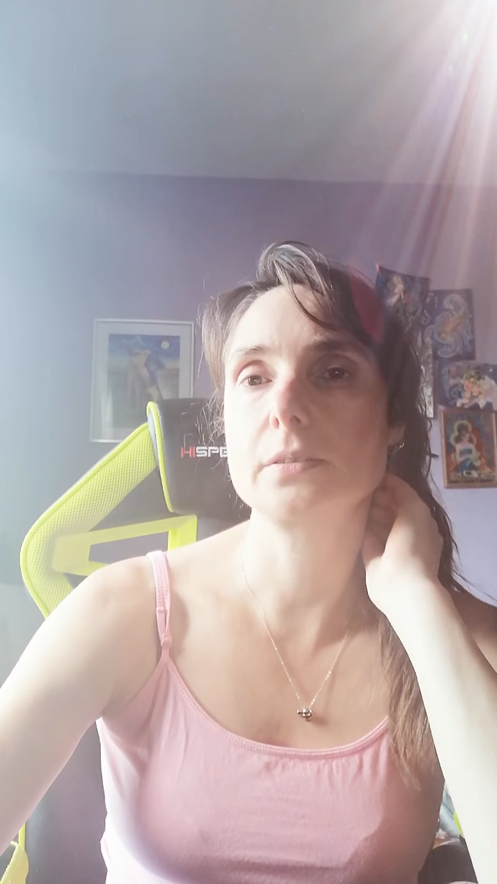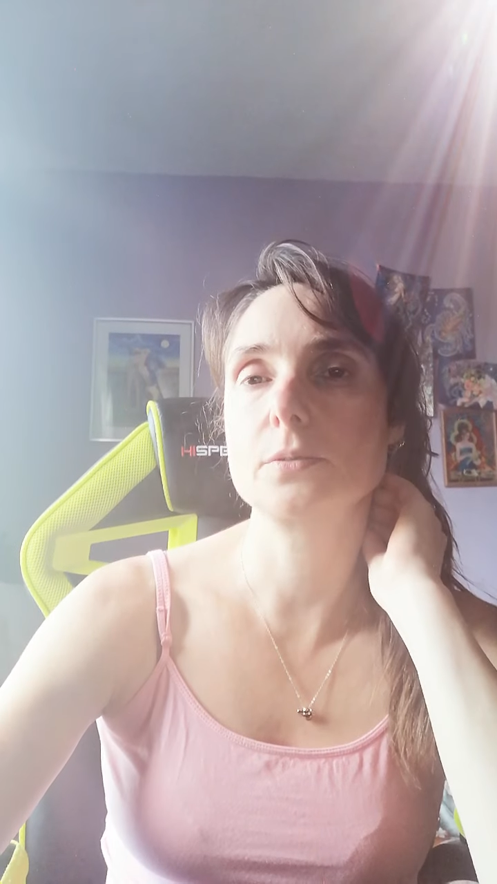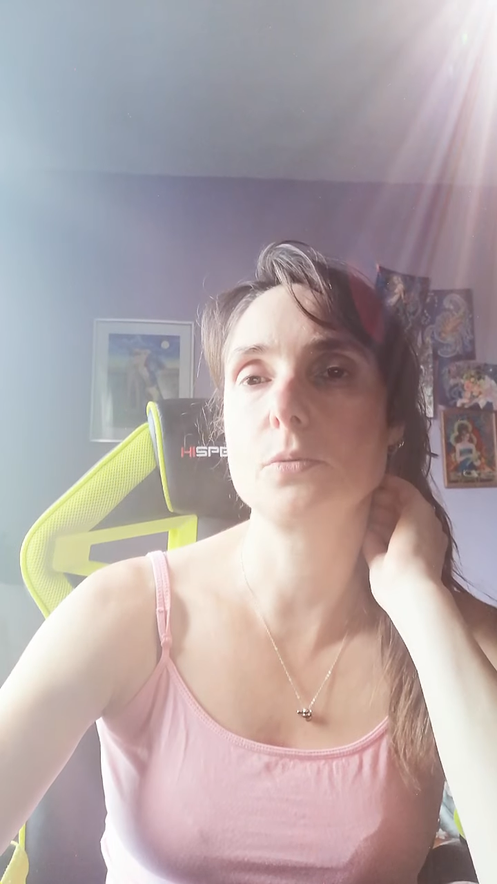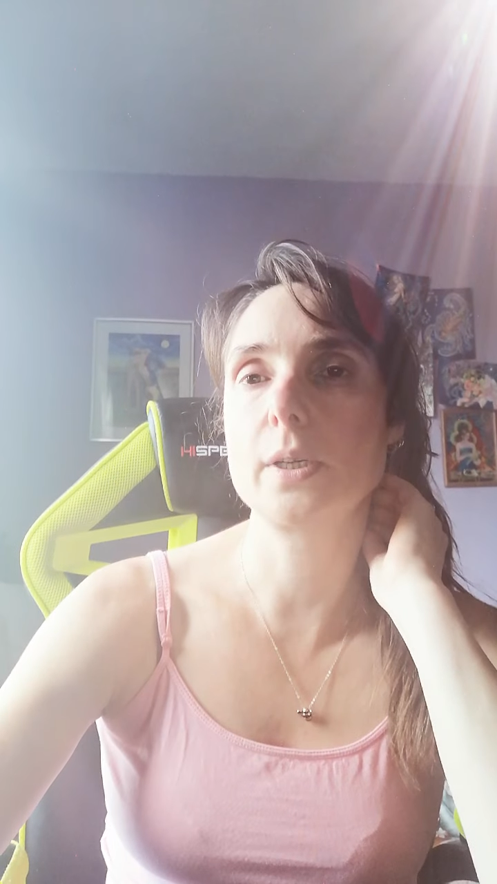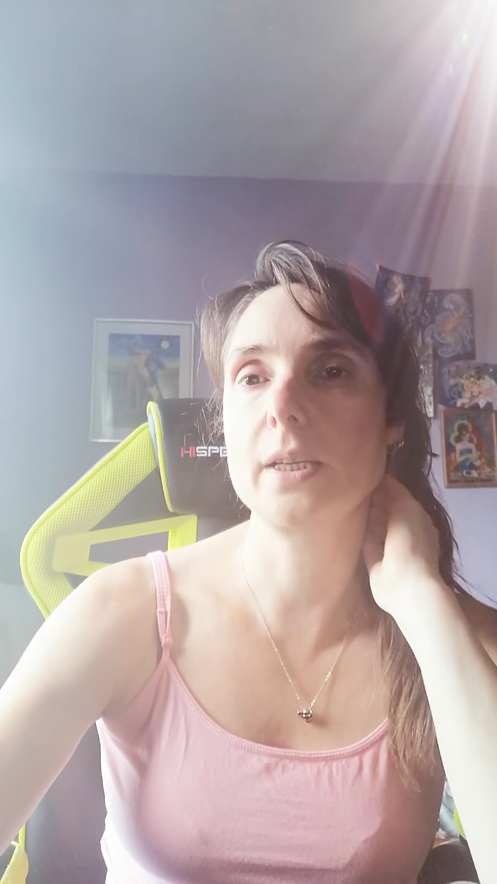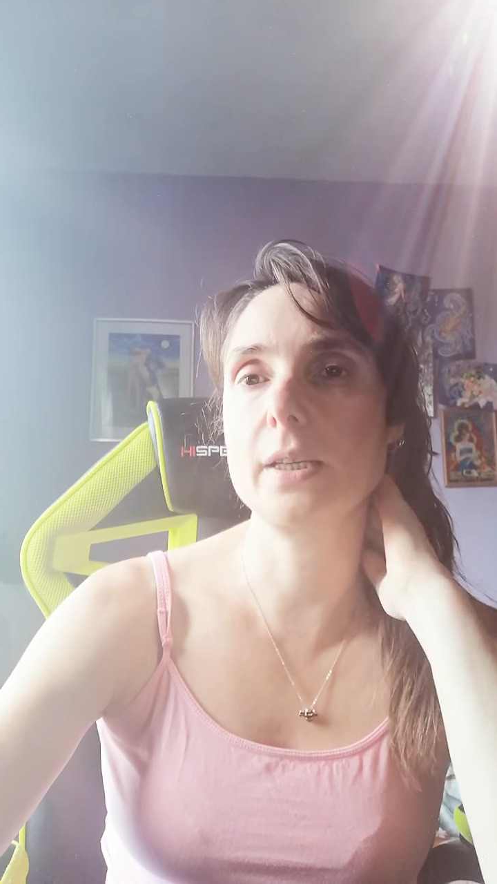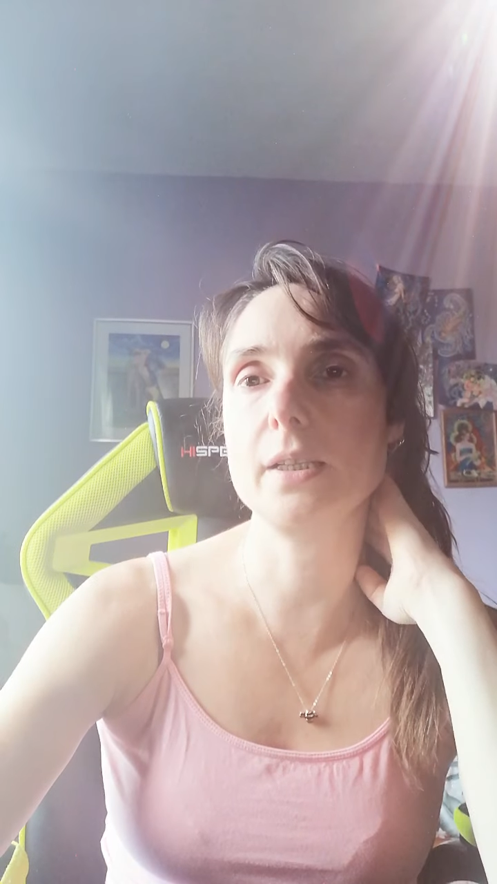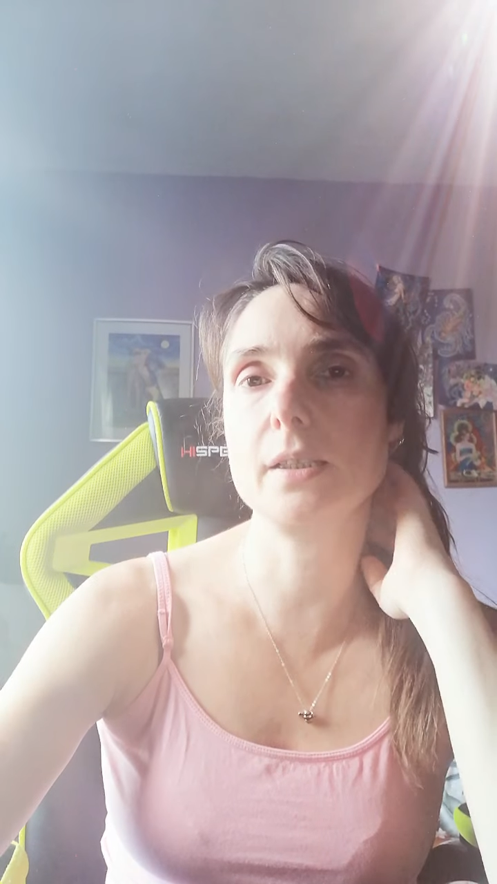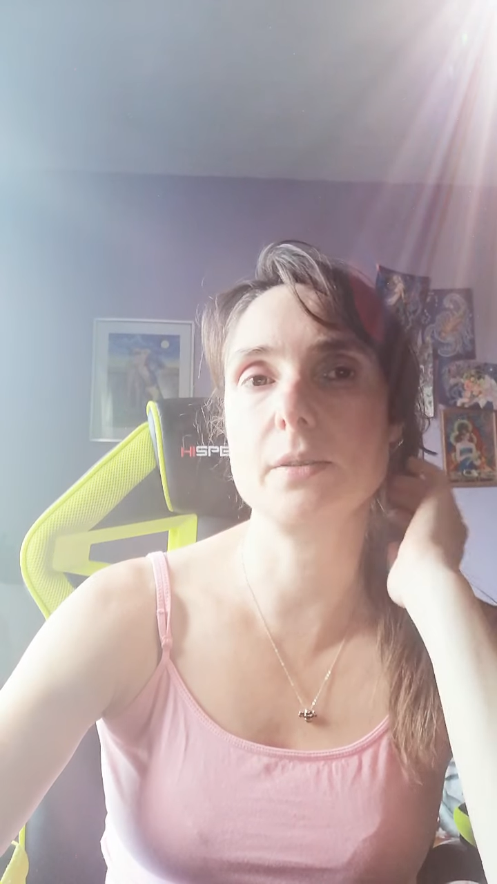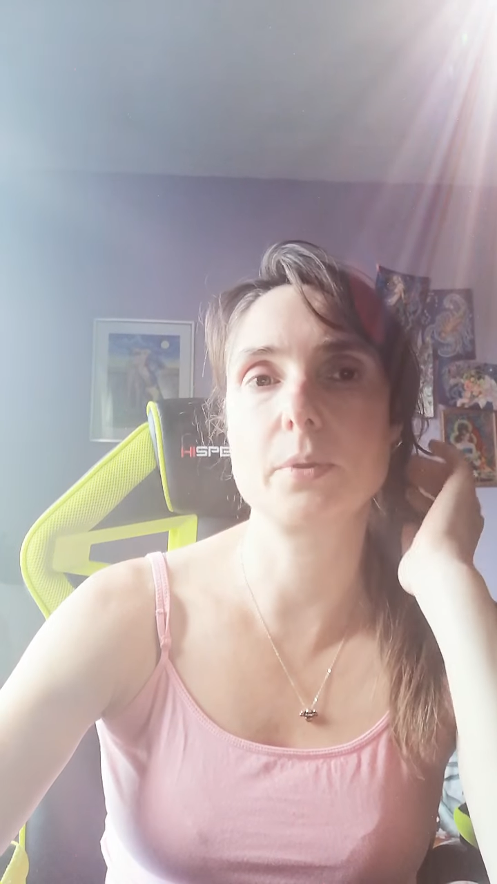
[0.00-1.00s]

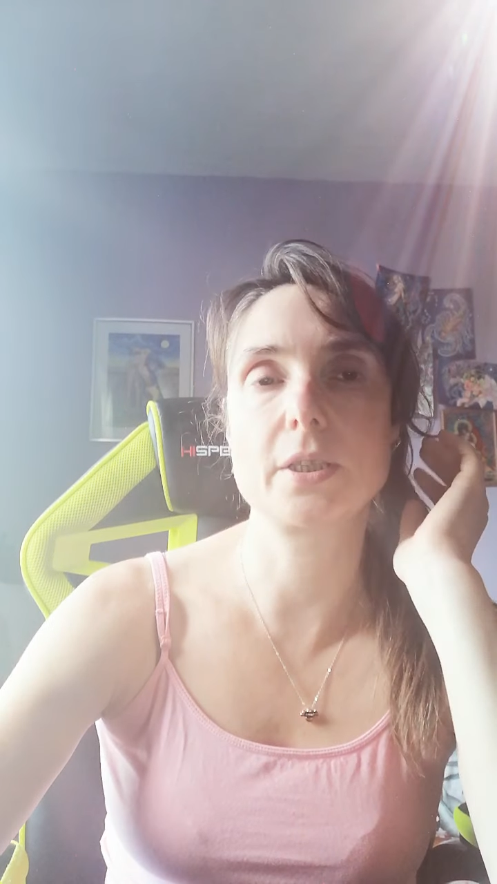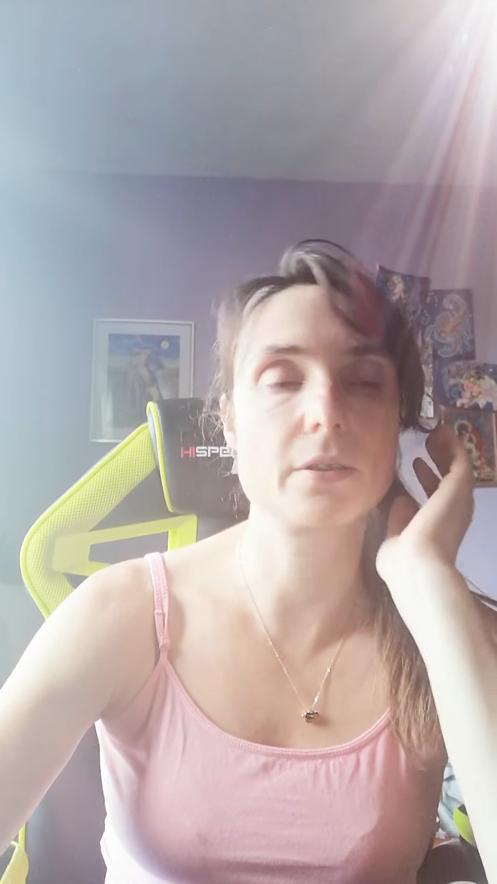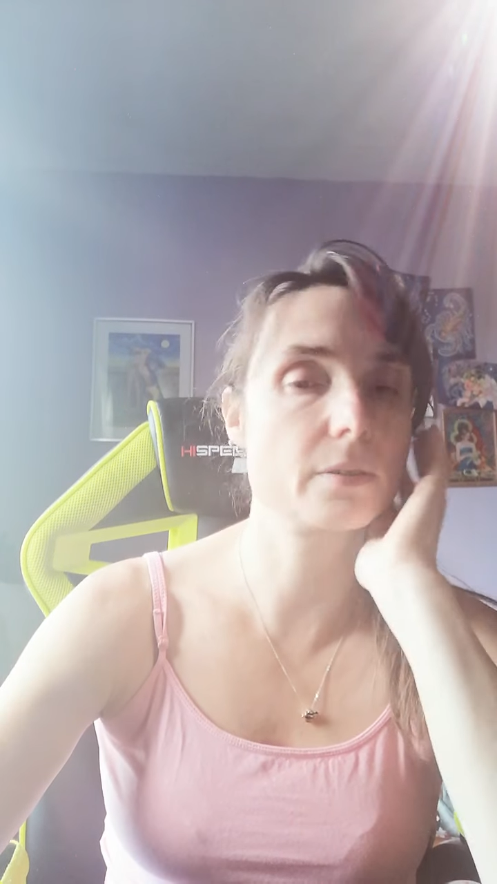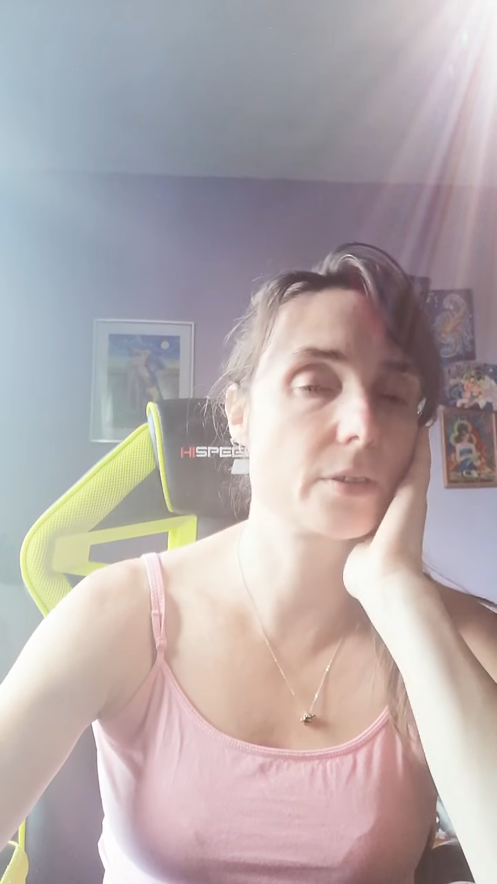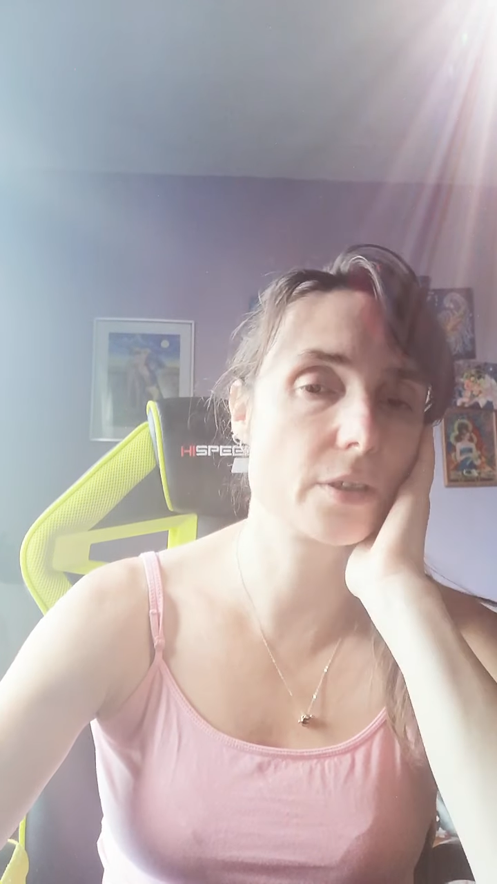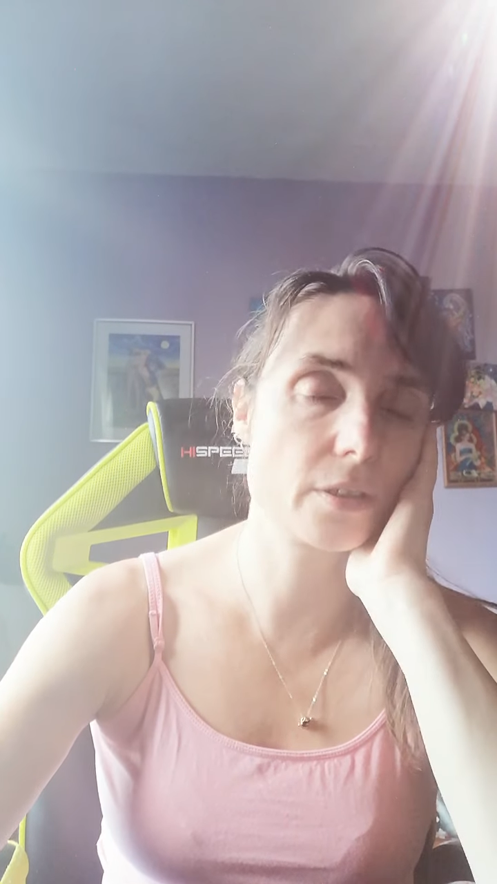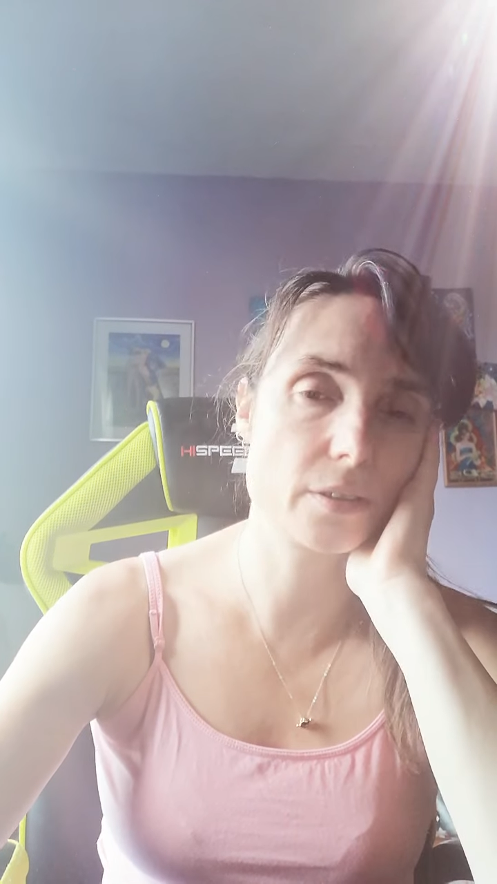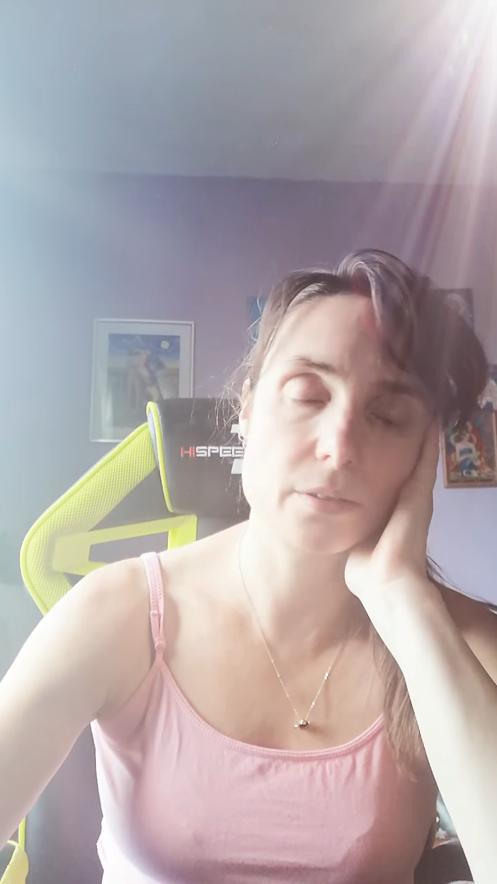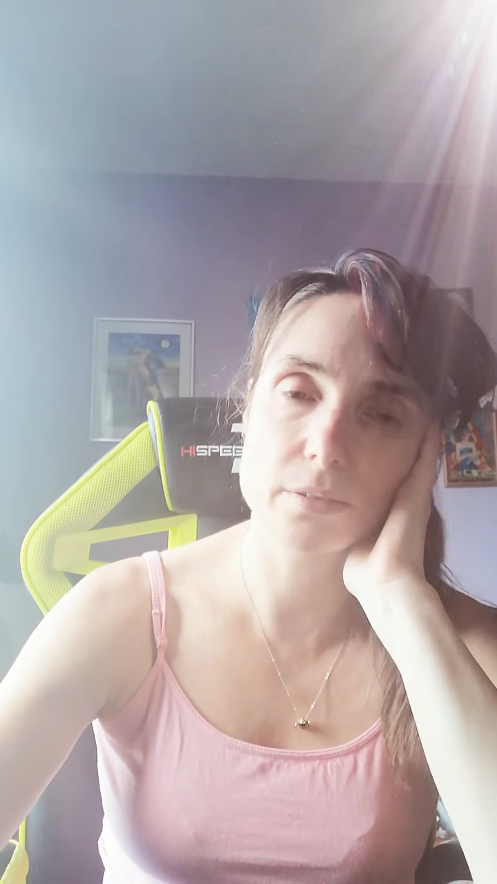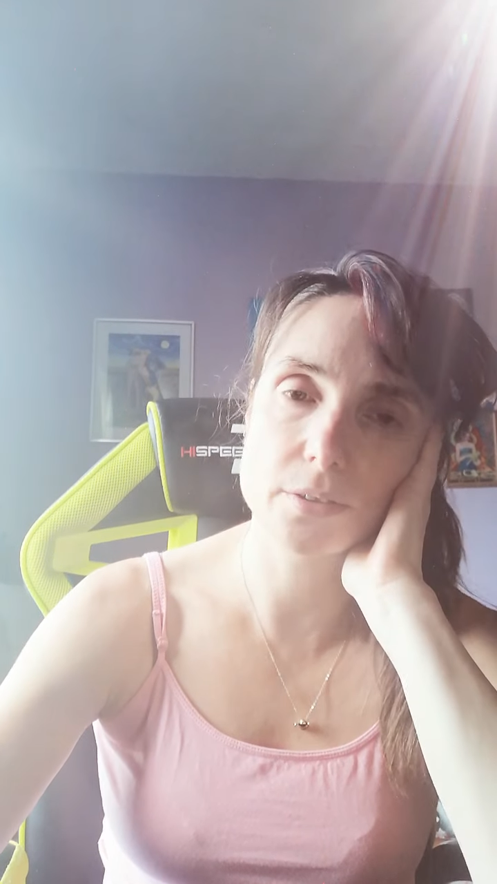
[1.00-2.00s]
Where where you
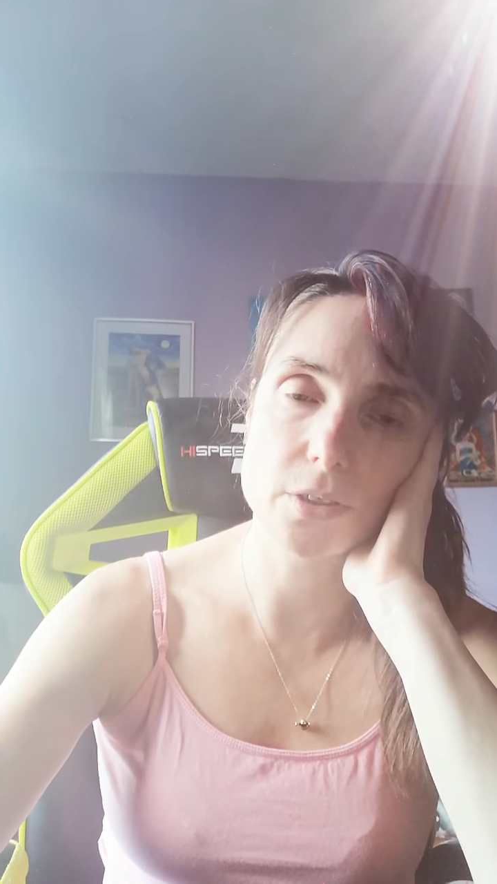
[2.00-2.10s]
do